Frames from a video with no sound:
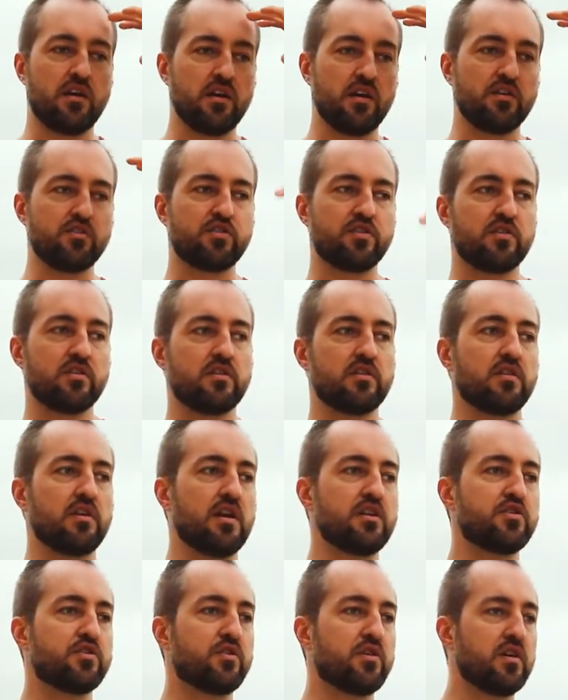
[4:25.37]
injury,
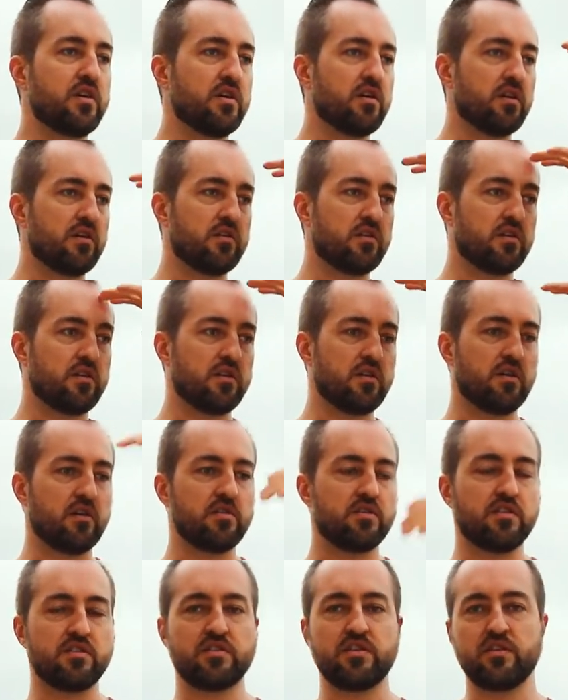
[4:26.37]
injury or, or
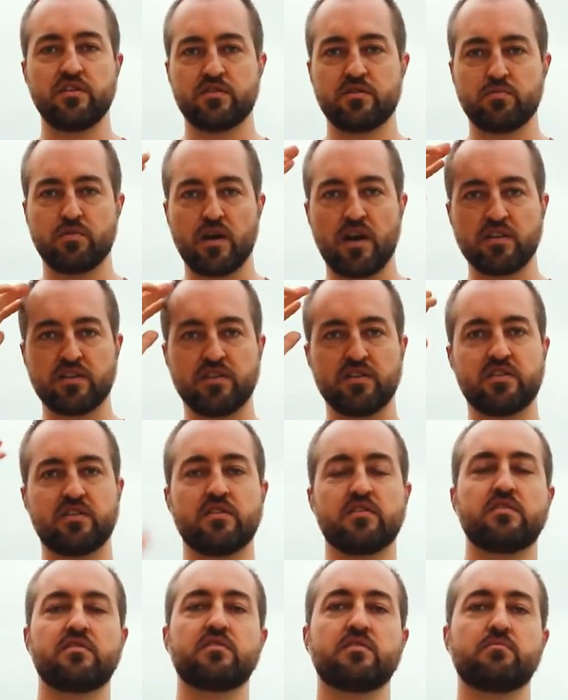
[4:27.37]
disease process
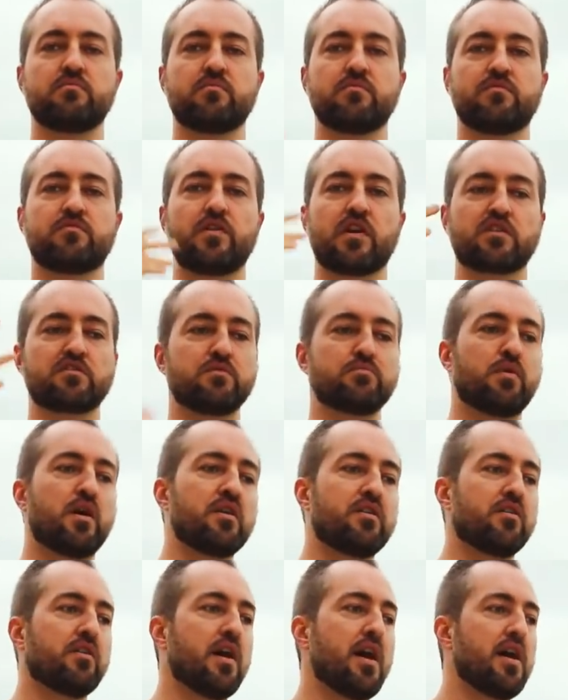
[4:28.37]
that fucks a
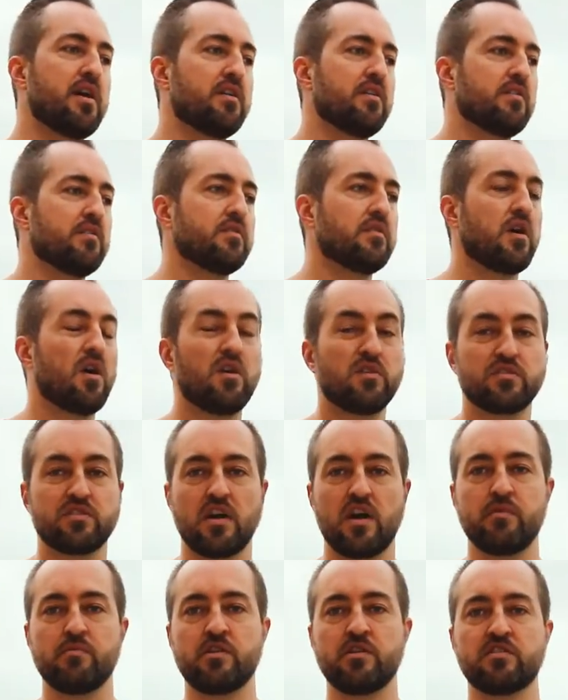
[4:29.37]
part of their head,
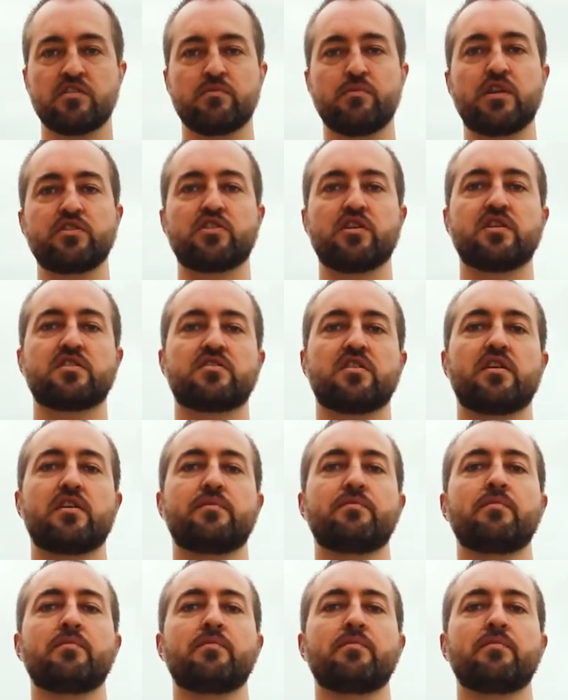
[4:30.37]
Alzheimer's, dementia, et cetera,